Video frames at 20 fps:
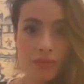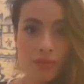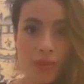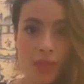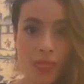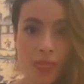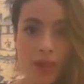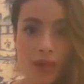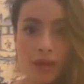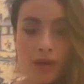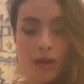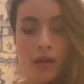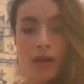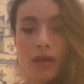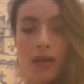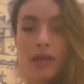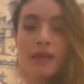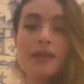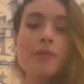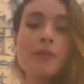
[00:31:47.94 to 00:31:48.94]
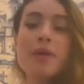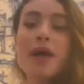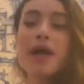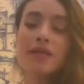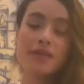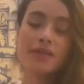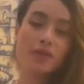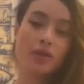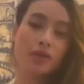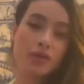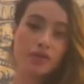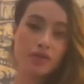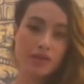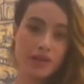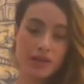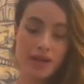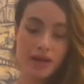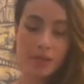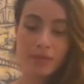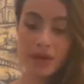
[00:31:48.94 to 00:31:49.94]
It depends also,
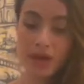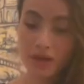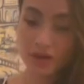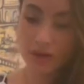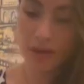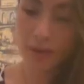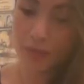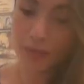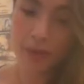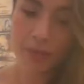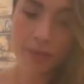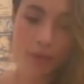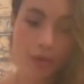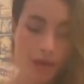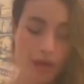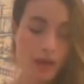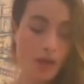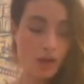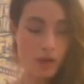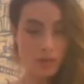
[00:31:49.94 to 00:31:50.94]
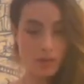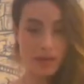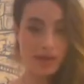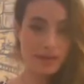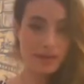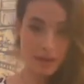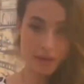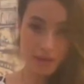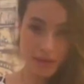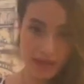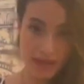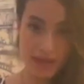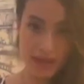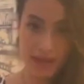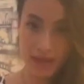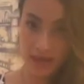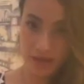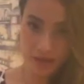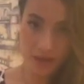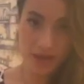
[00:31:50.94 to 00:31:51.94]
Sandina, because some people can commit
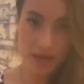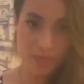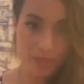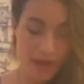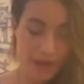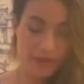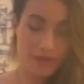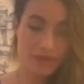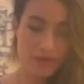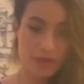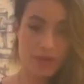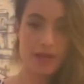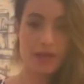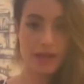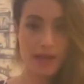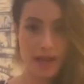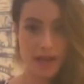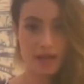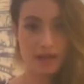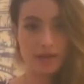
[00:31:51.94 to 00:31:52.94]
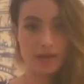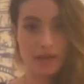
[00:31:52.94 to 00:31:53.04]
immediately. It's very personal again.